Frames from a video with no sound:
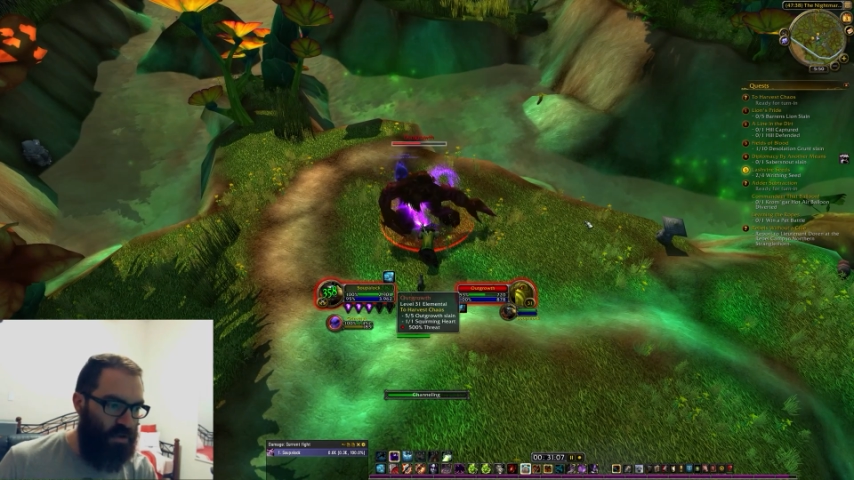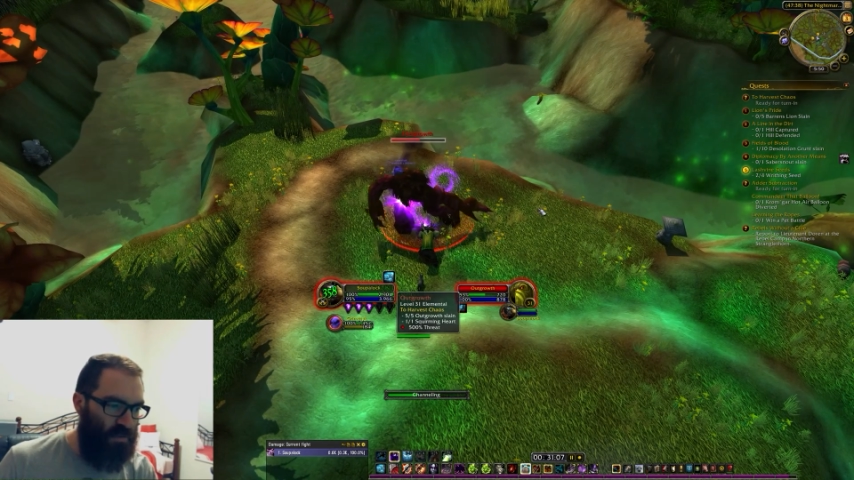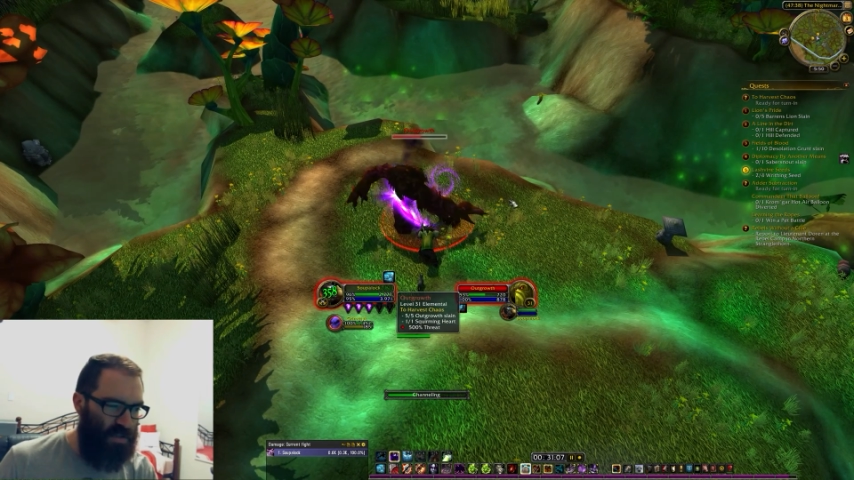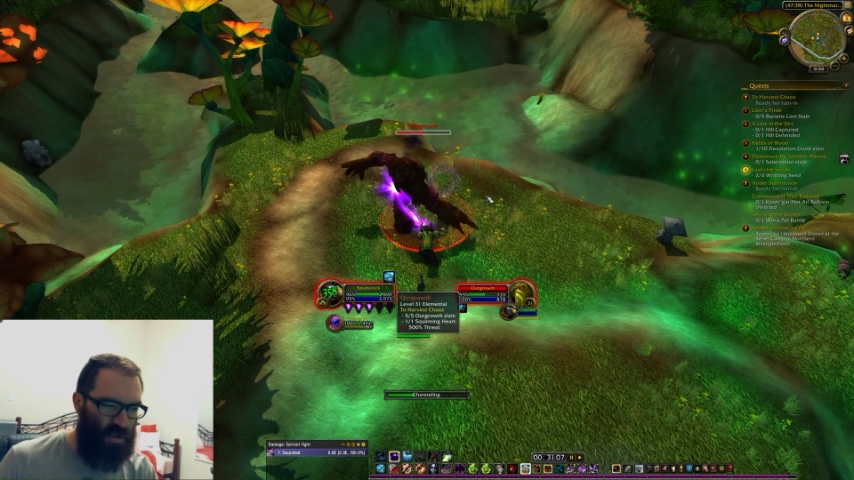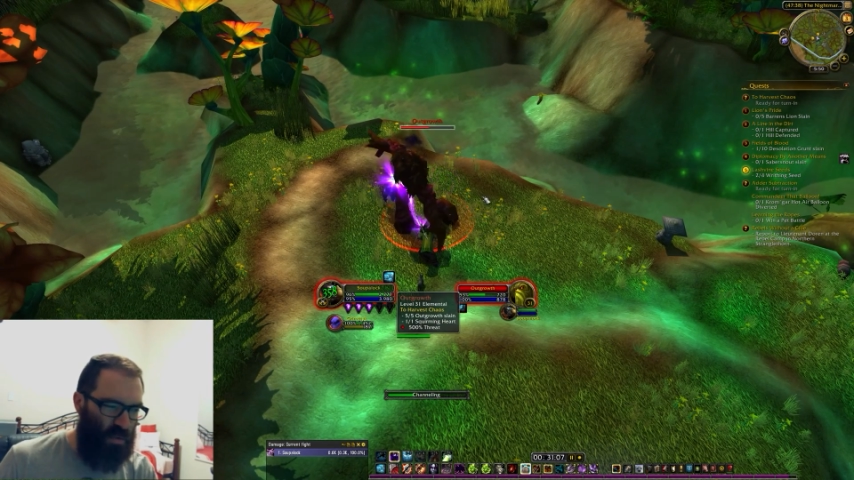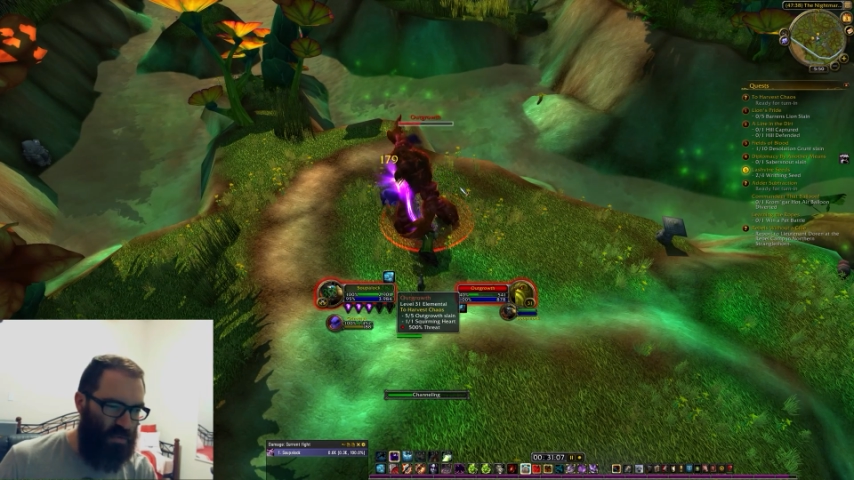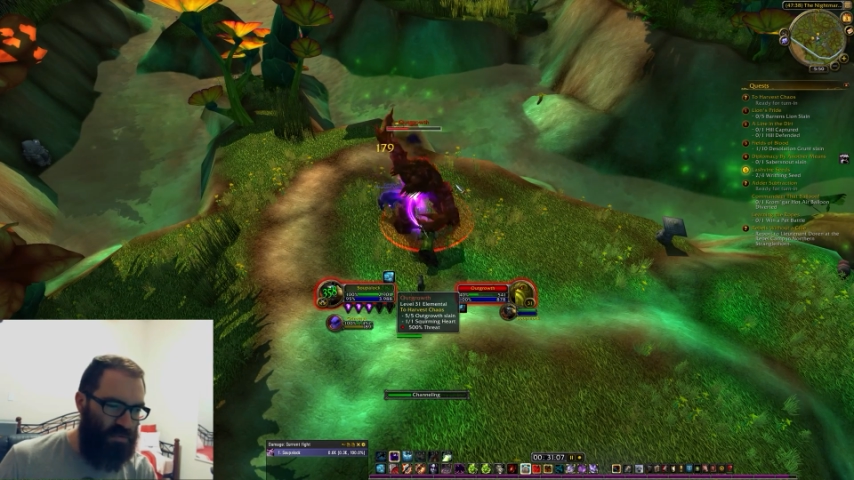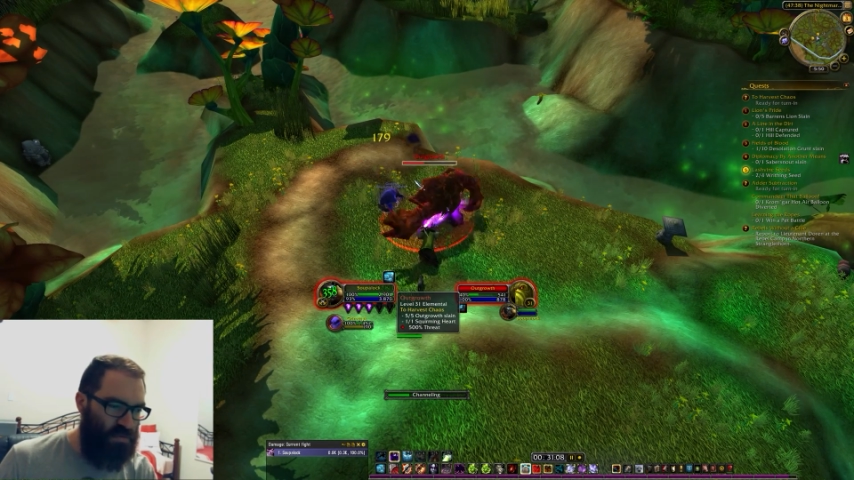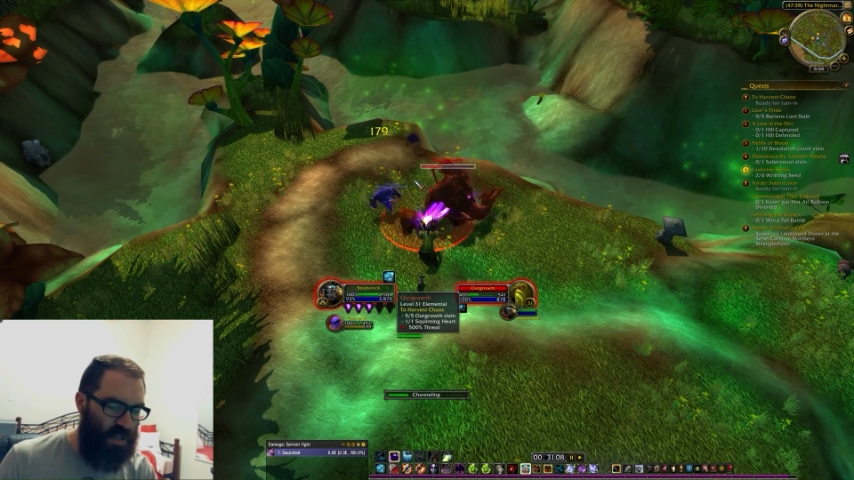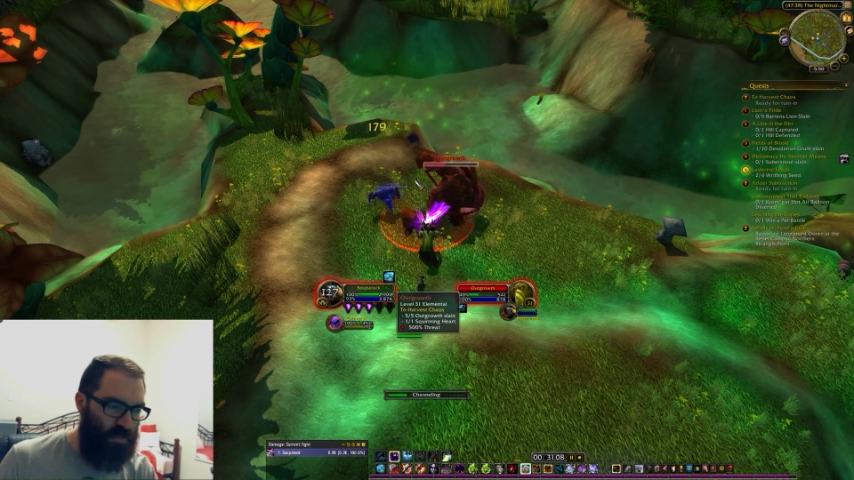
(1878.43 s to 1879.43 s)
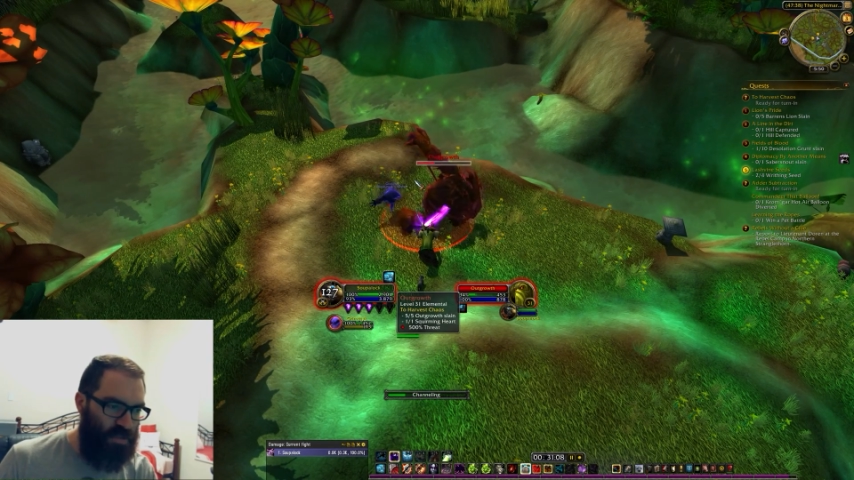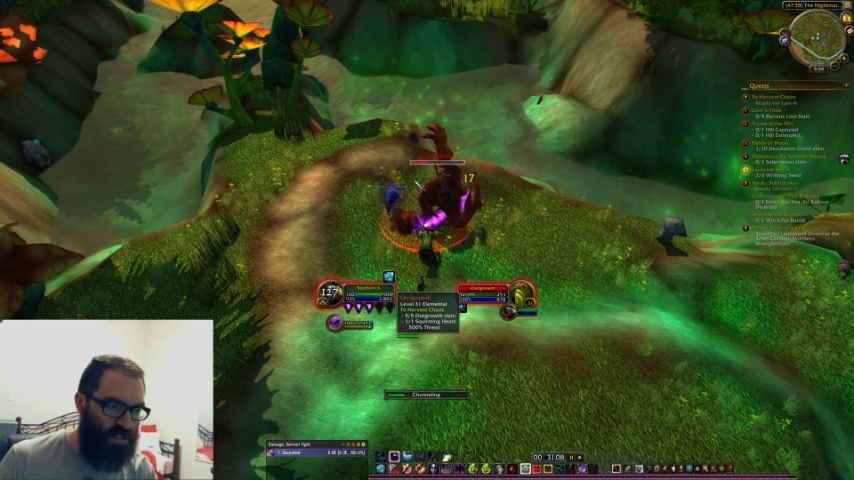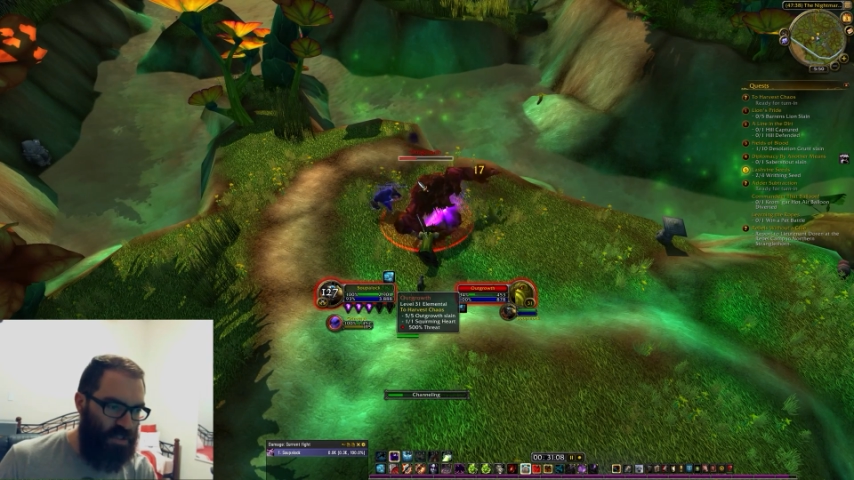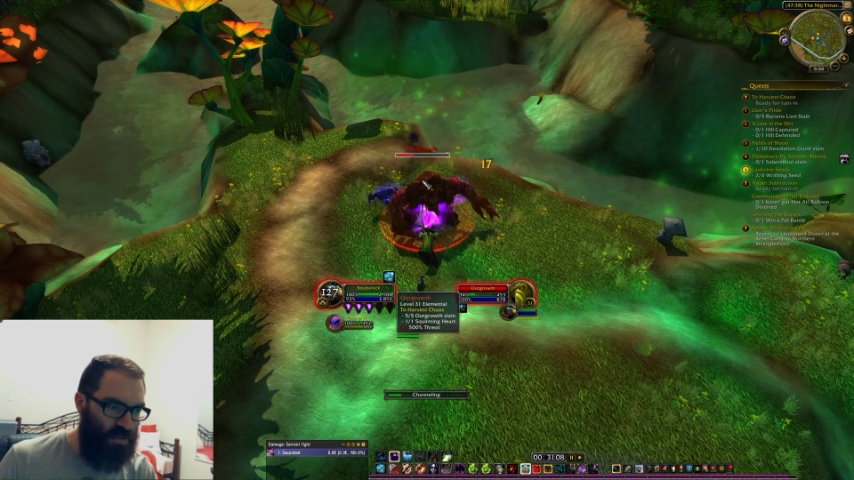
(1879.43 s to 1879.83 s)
my total damage done,